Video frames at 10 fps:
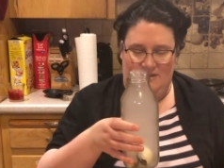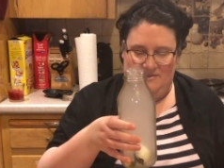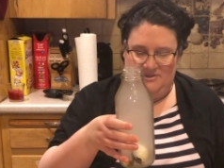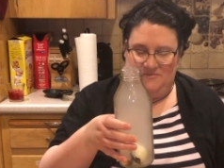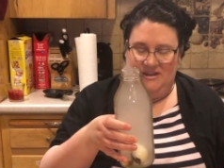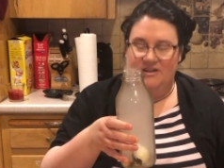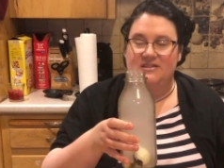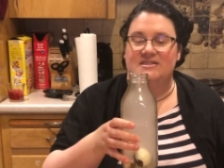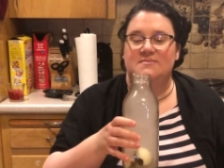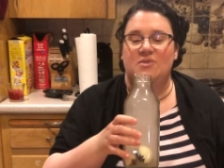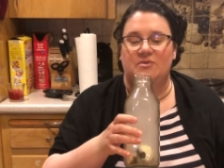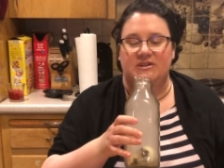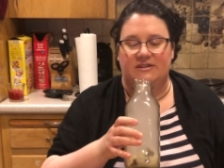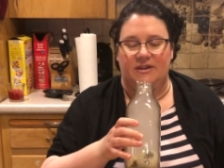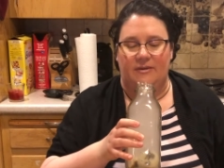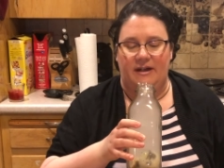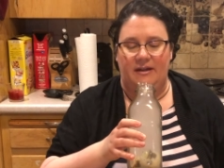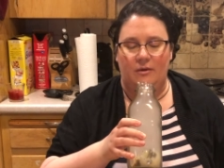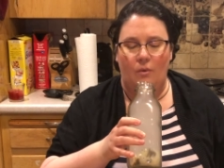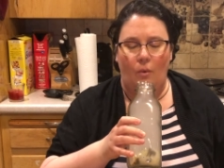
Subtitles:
once we get all the smoke to clear out here,